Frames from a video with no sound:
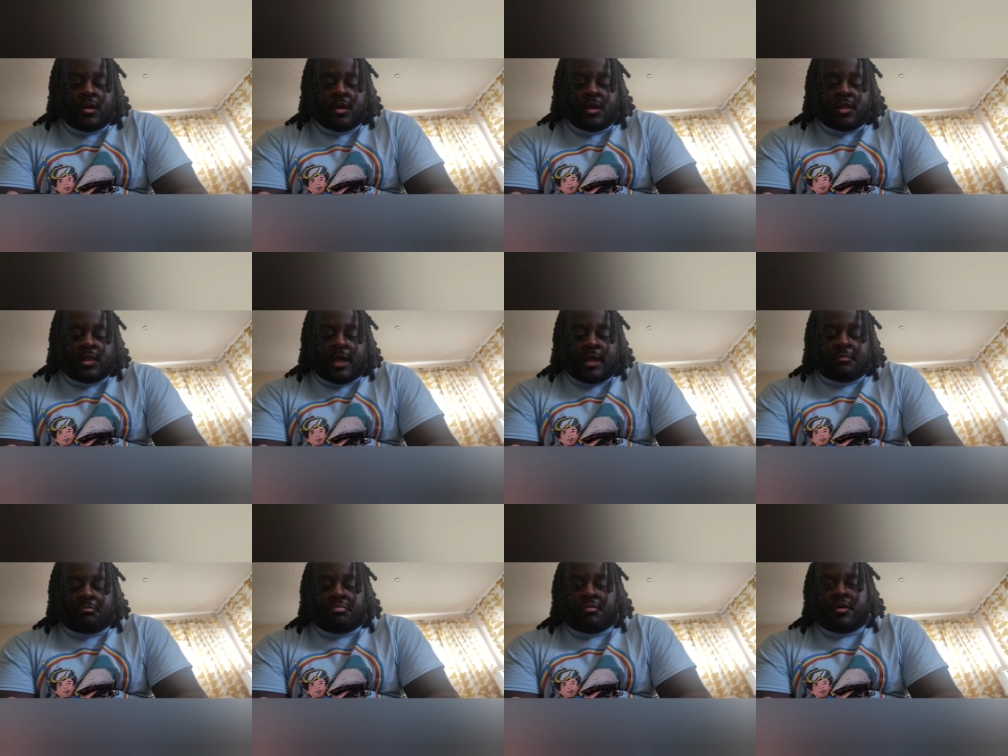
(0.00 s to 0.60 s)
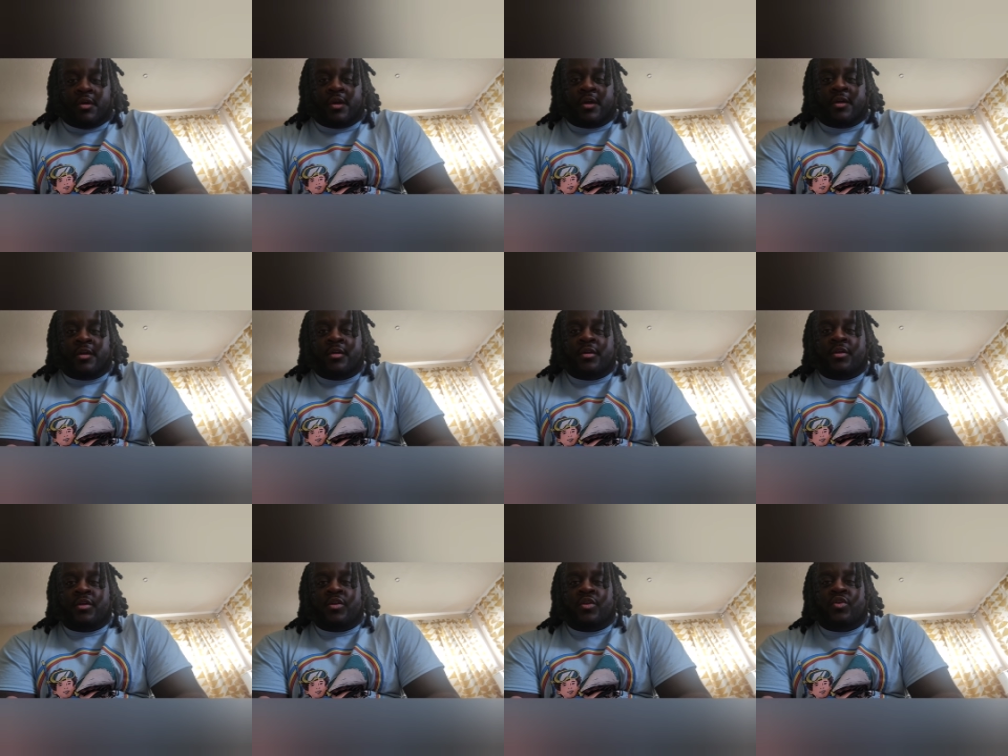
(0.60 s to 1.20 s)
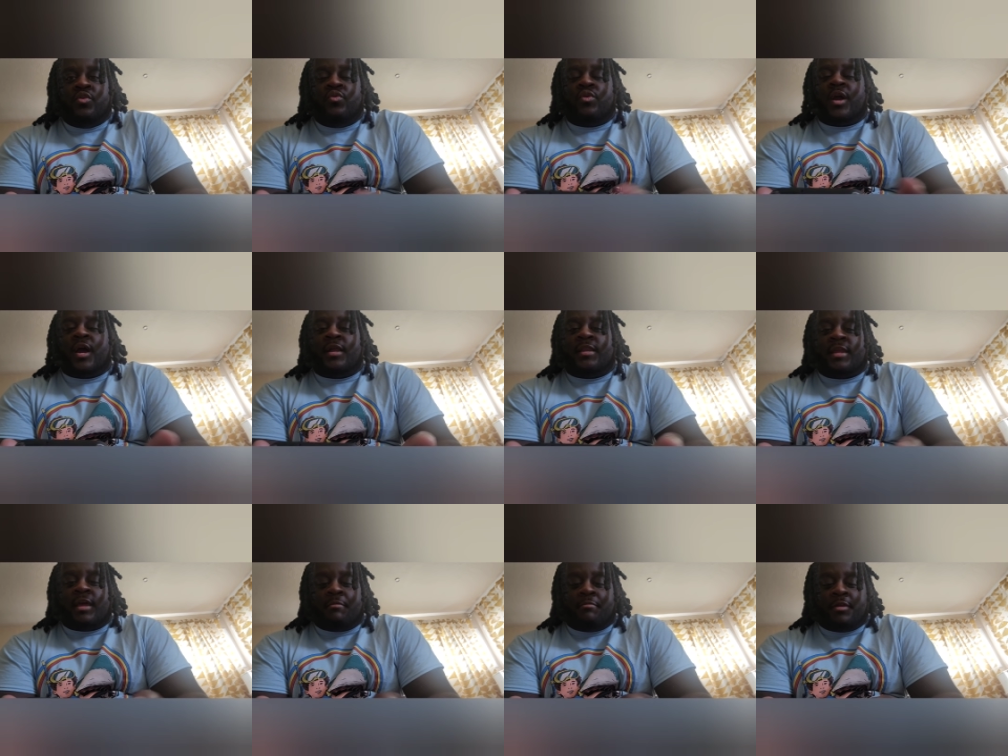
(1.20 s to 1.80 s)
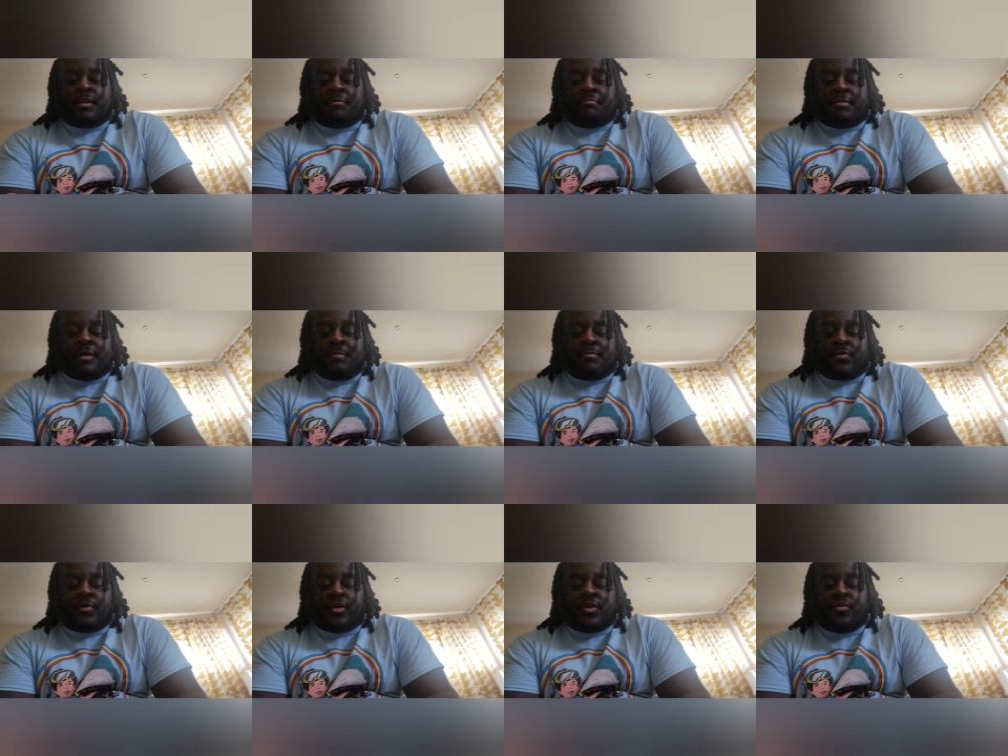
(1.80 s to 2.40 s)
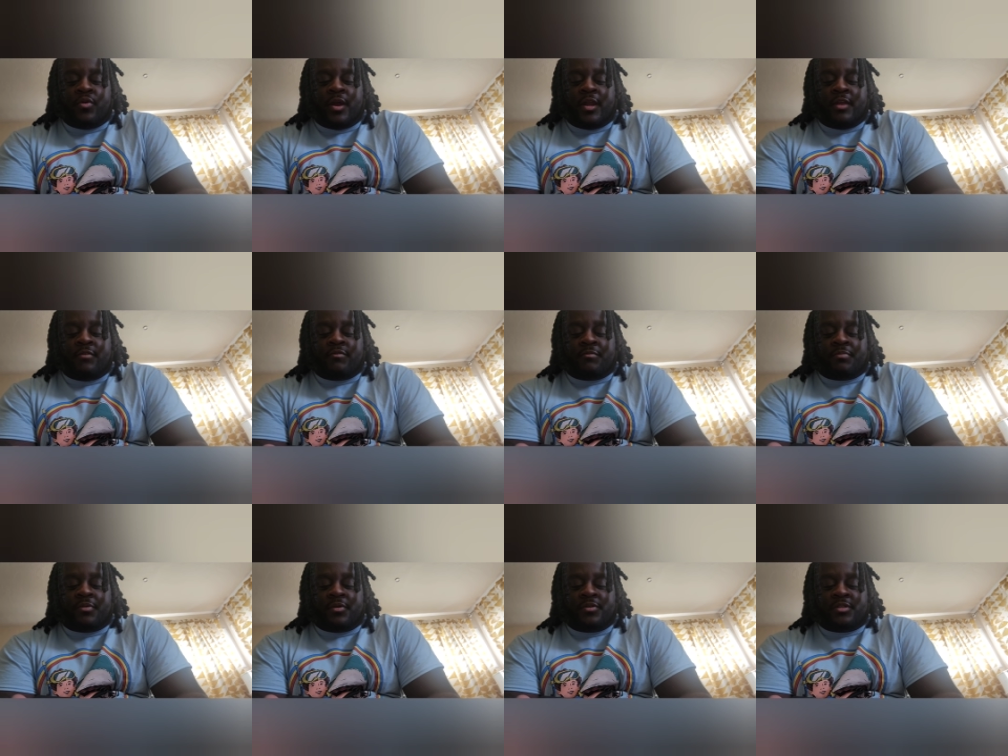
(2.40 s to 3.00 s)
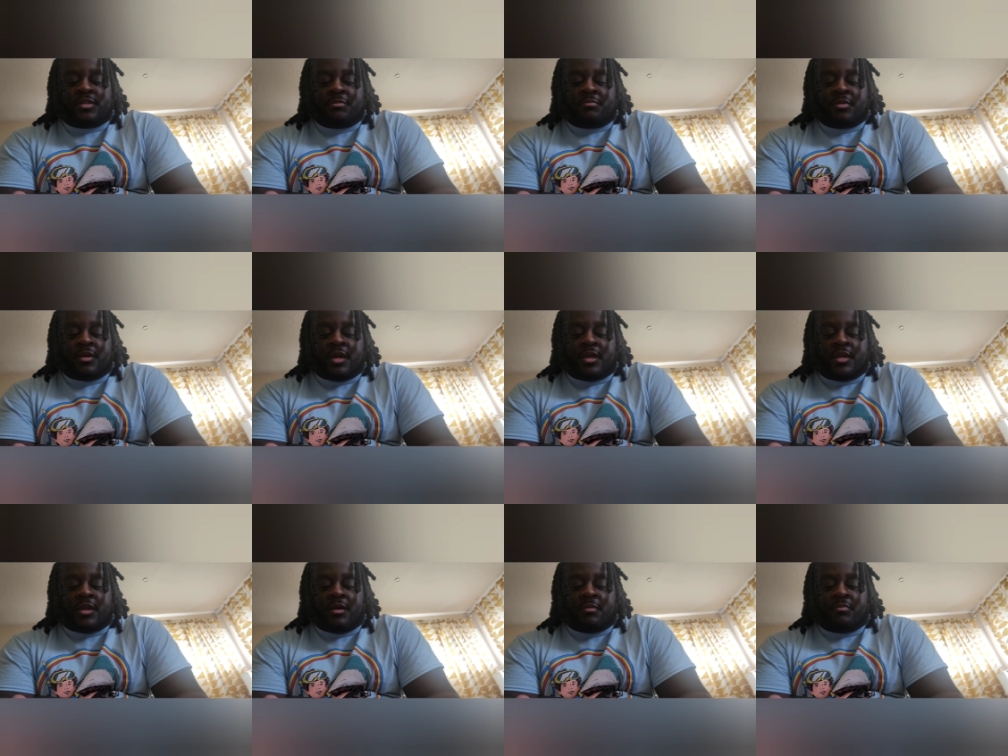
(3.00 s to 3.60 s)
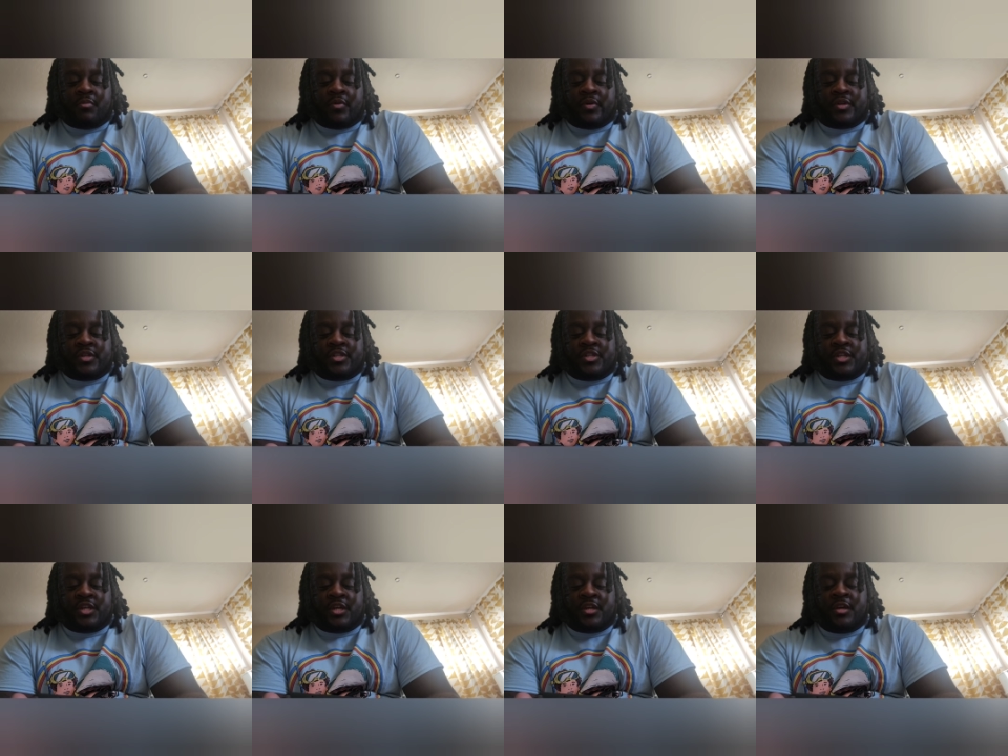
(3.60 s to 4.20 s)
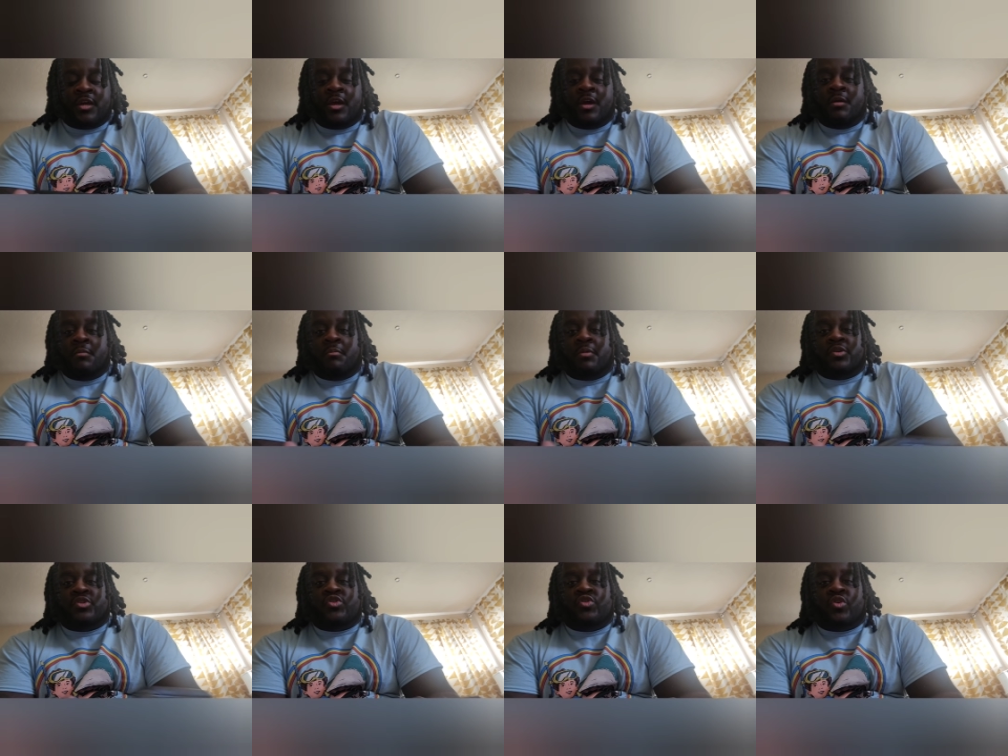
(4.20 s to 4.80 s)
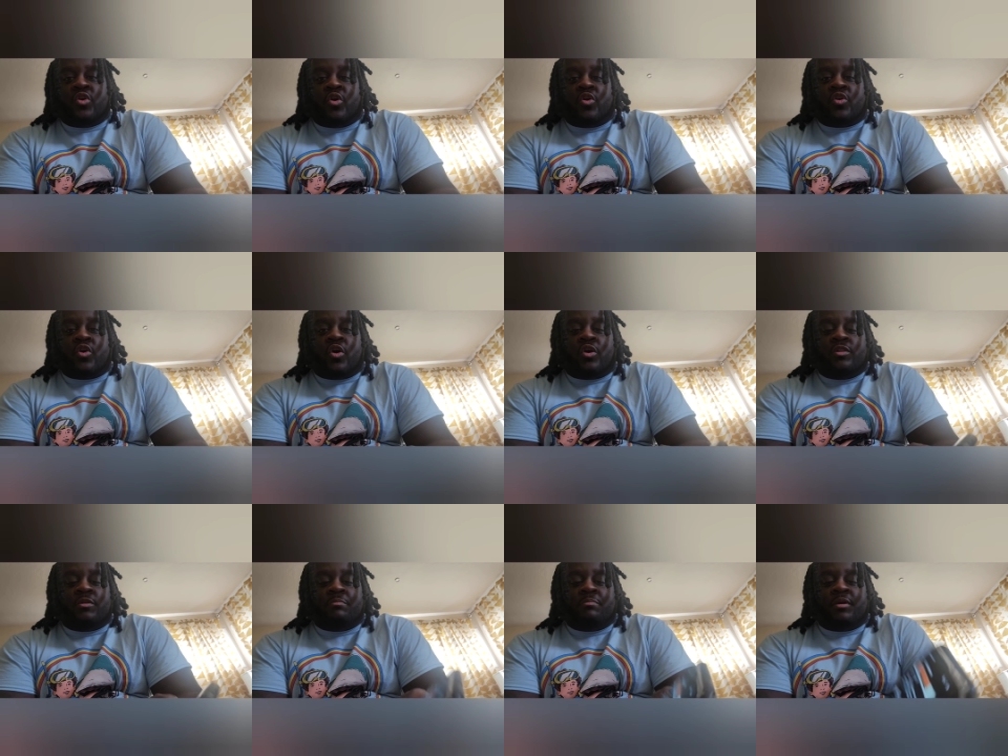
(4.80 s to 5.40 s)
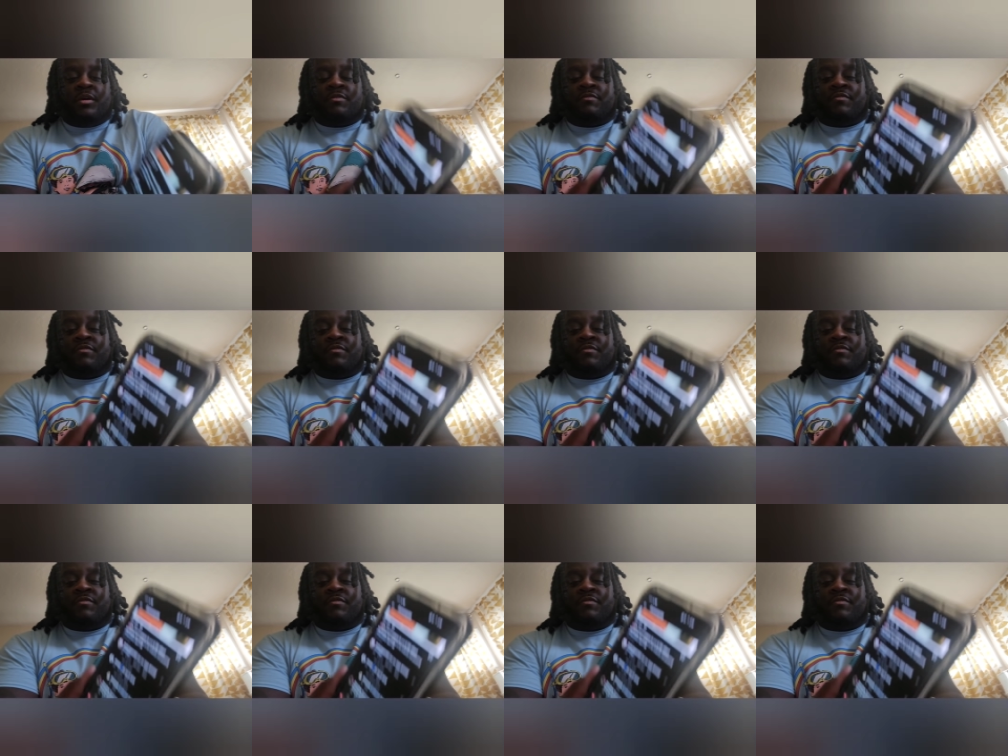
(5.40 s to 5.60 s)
Like bruh, you got that many people and you ain't even a NBA YoungBoy shit, but you gonna call it big